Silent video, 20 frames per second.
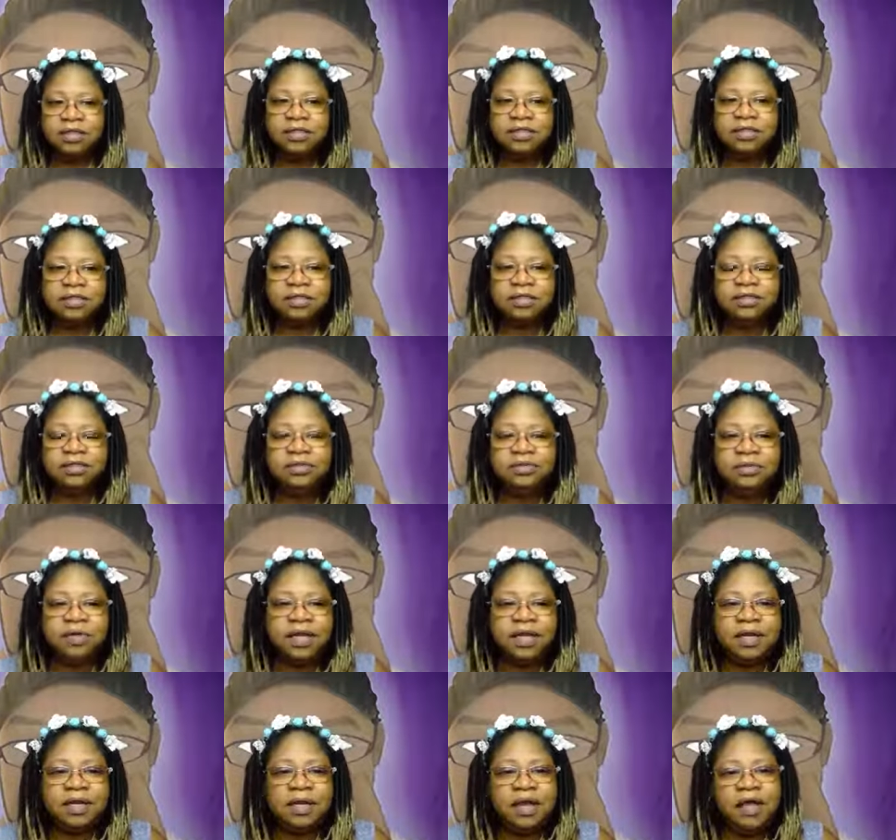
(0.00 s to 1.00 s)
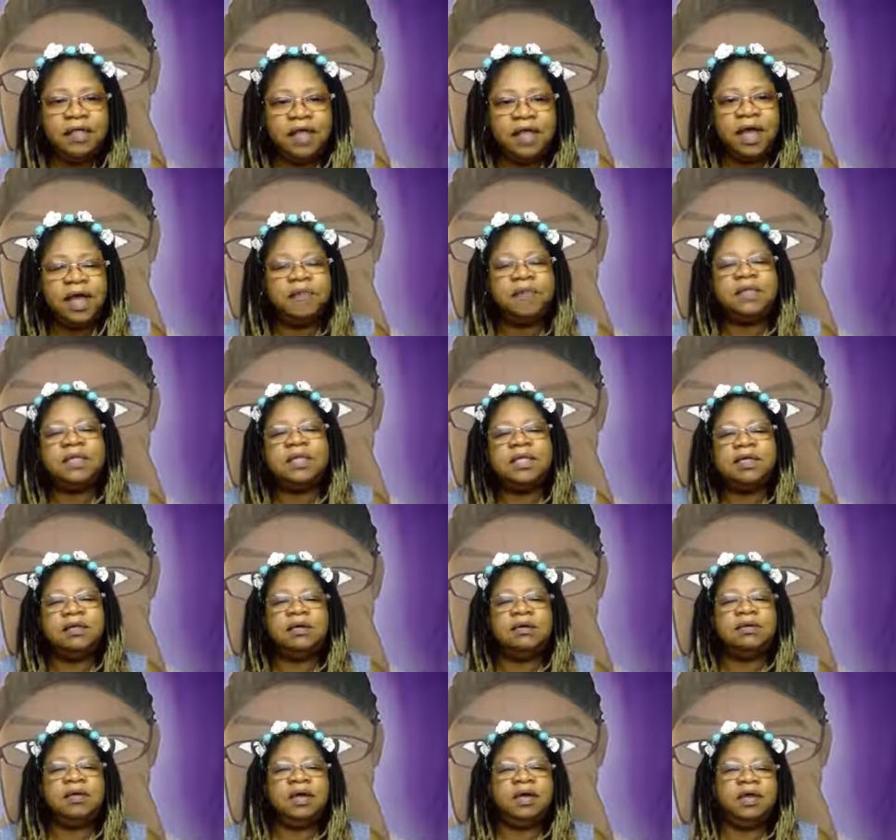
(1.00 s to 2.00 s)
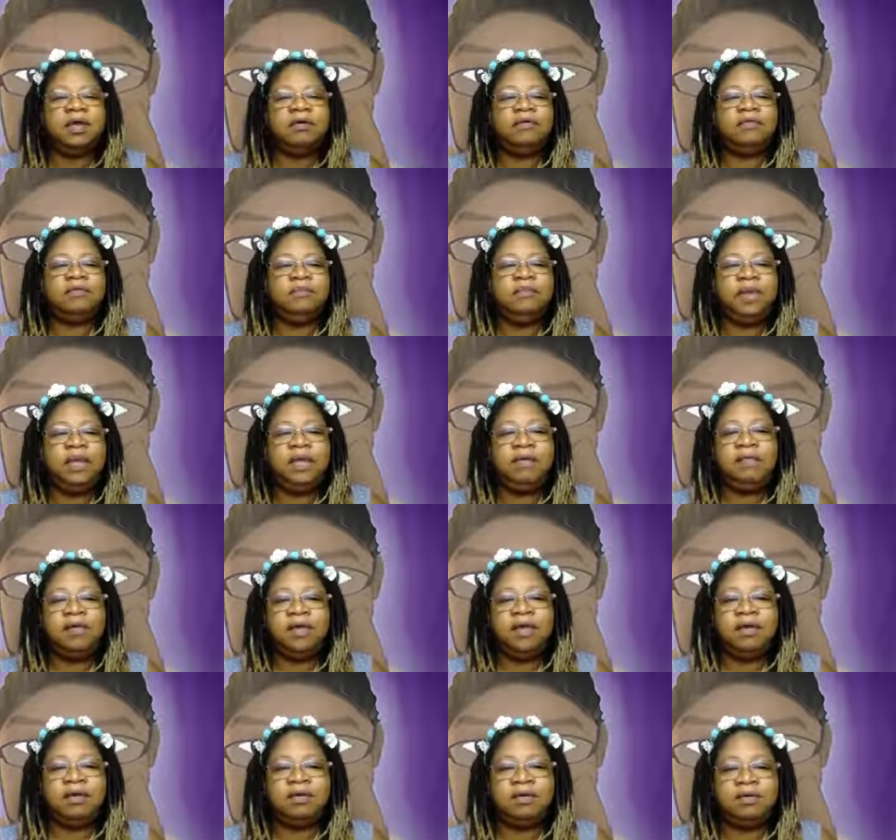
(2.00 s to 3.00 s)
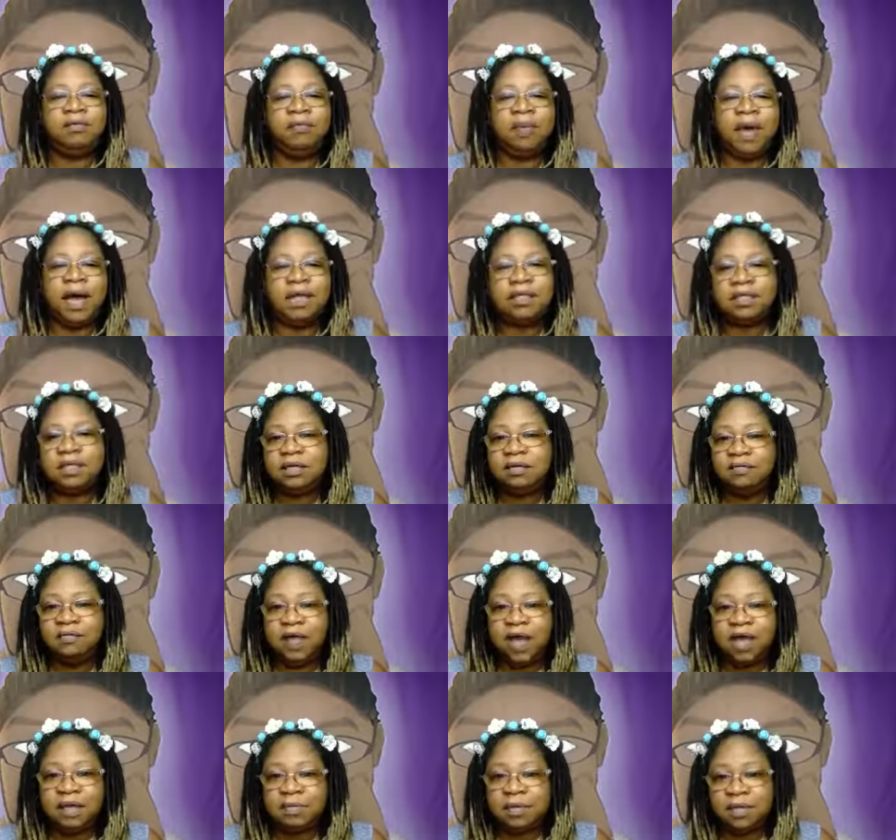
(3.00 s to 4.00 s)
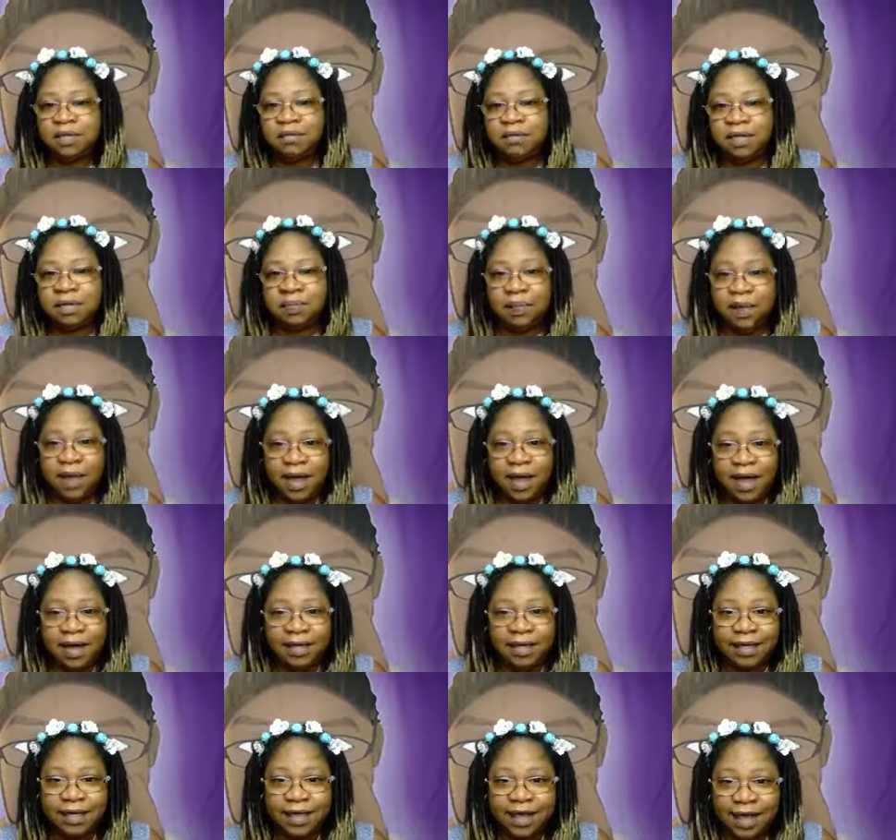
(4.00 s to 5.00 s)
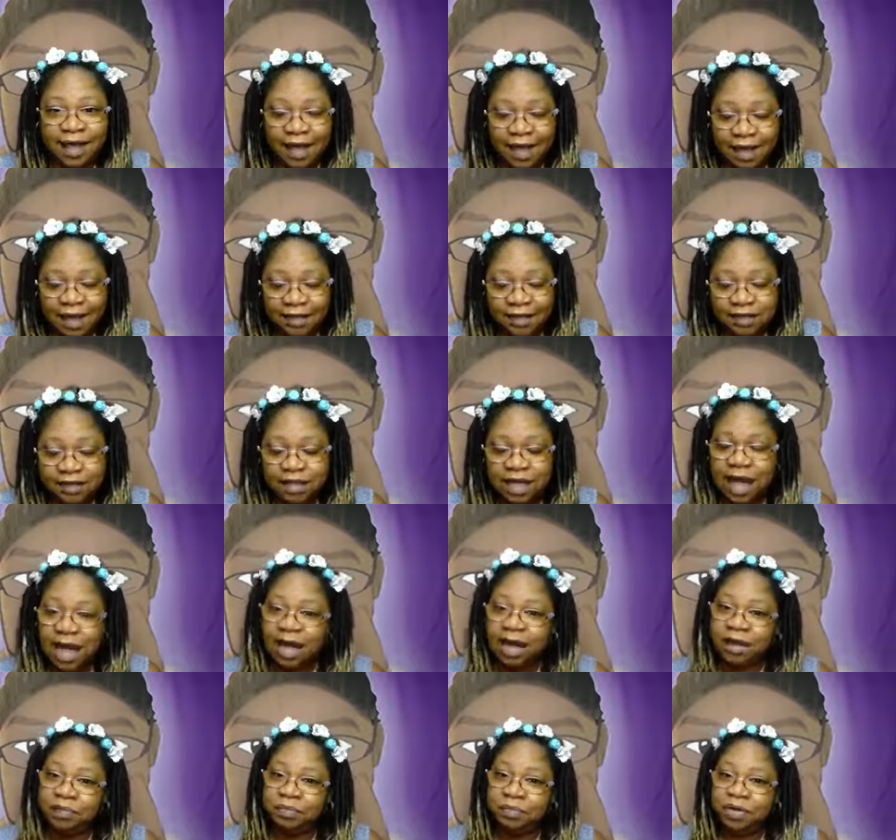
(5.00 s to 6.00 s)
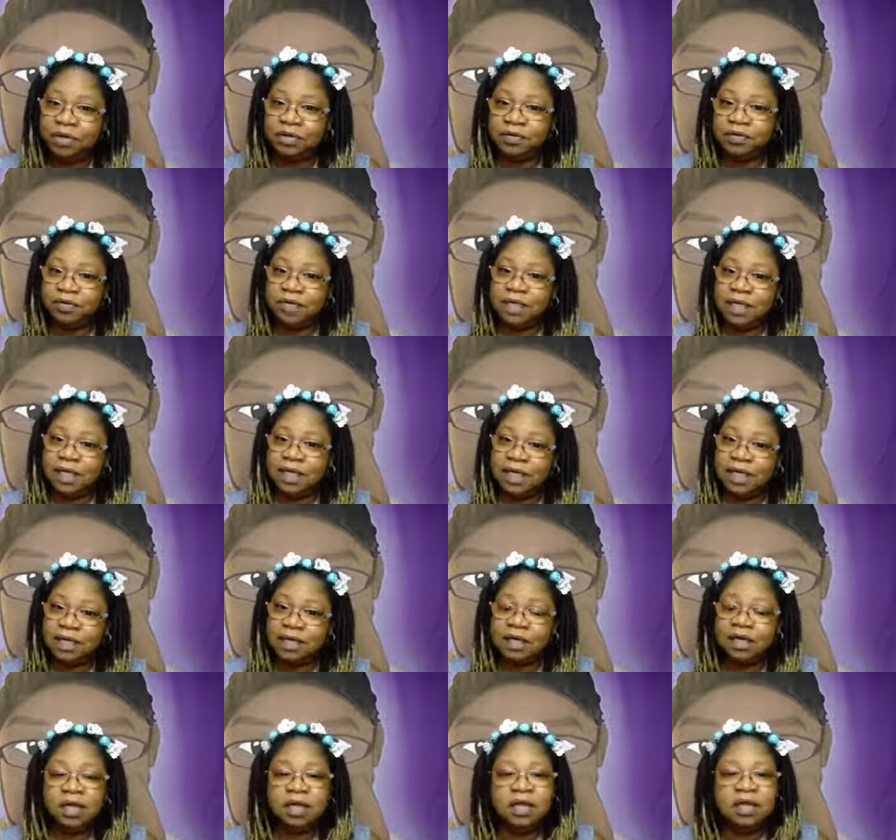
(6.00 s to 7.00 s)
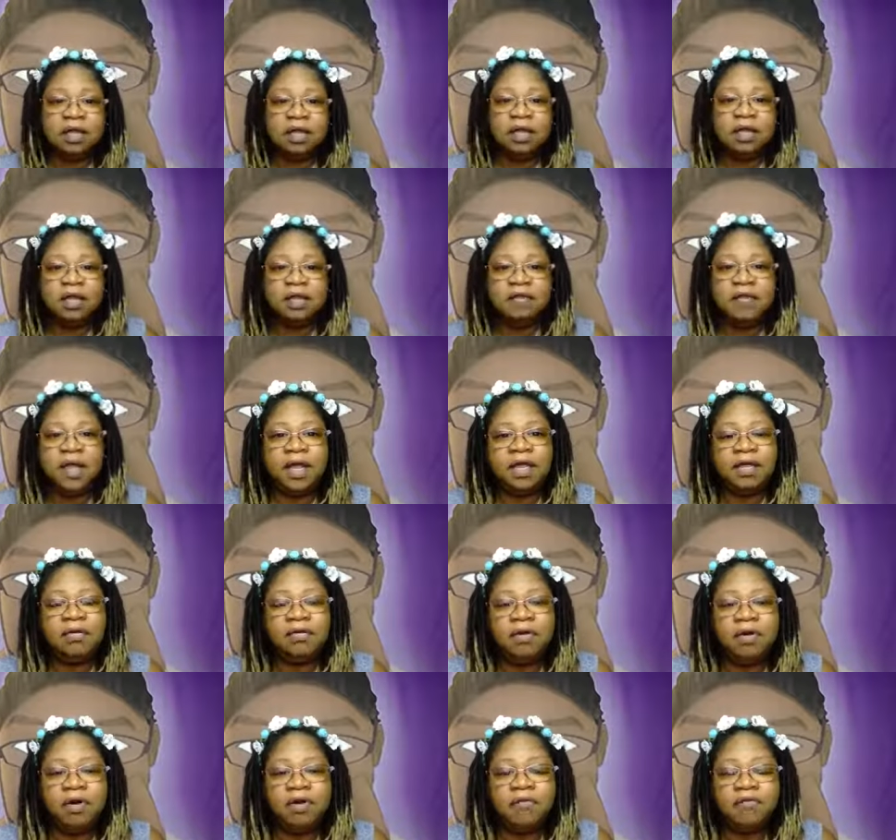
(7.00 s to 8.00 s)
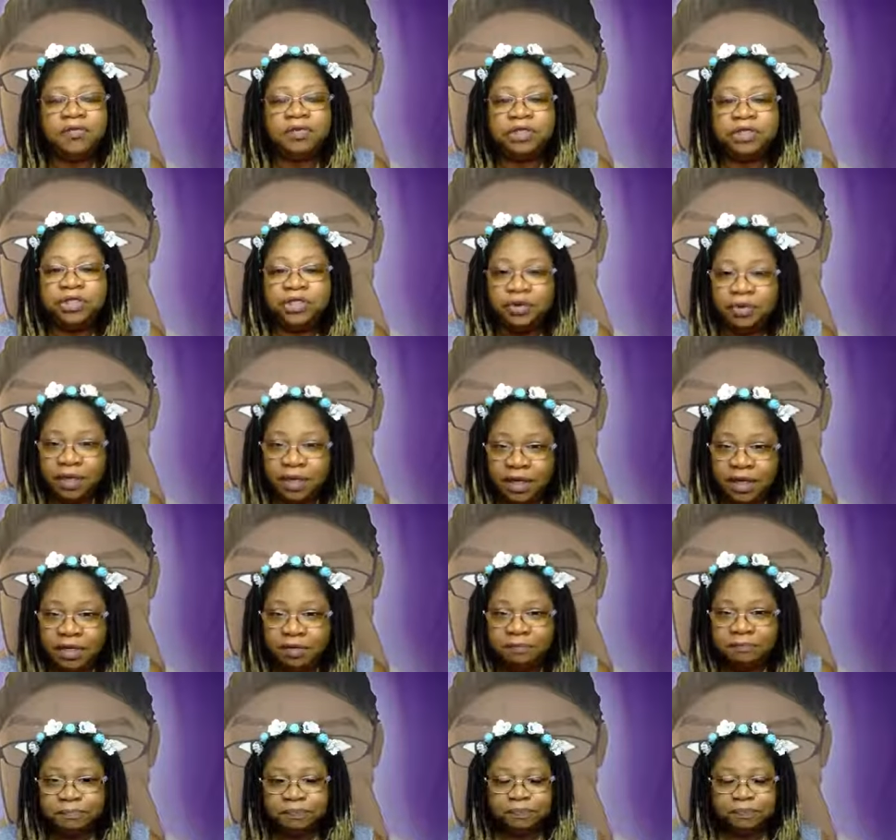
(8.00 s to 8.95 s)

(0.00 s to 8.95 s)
to another episode of PVO Positive Vibes Only Podcast. I am your host, Nakia. Thank you all for joining.